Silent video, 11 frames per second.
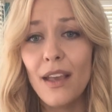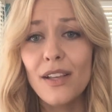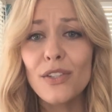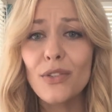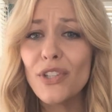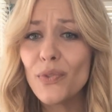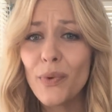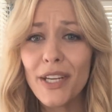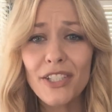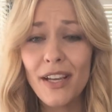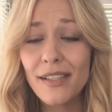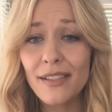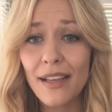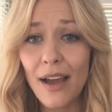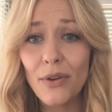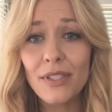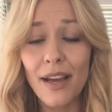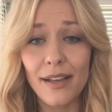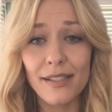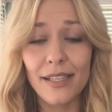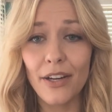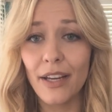So just reach out to
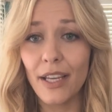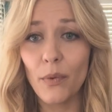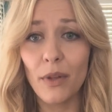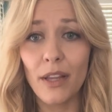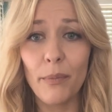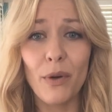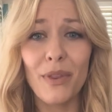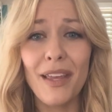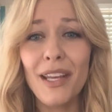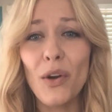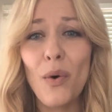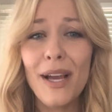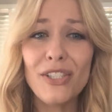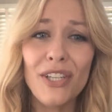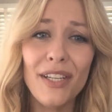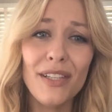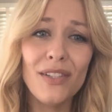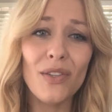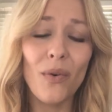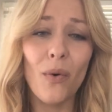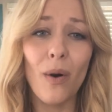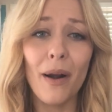us here at Equilibrium with any questions,
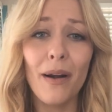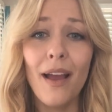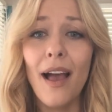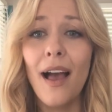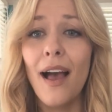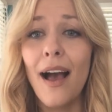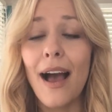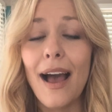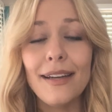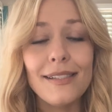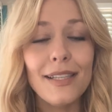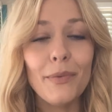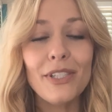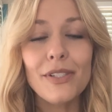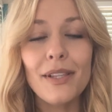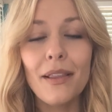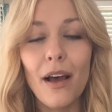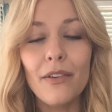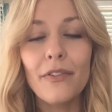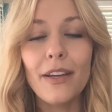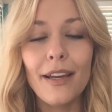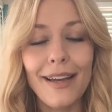or honestly, we just
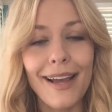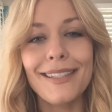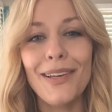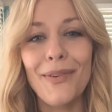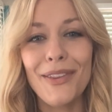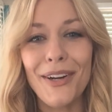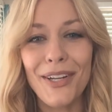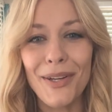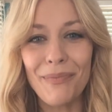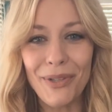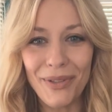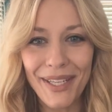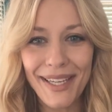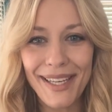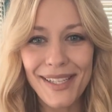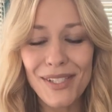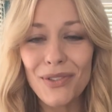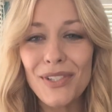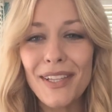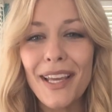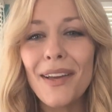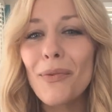love connecting with our community. So just
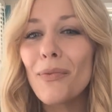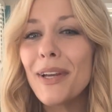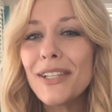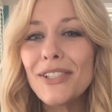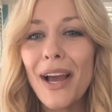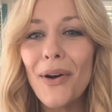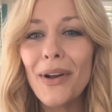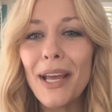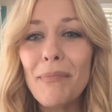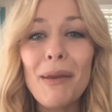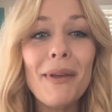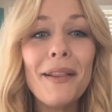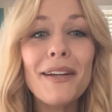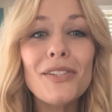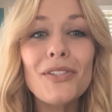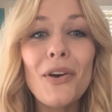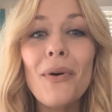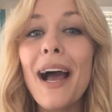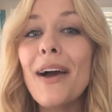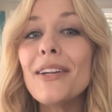reach out and maybe let us know, how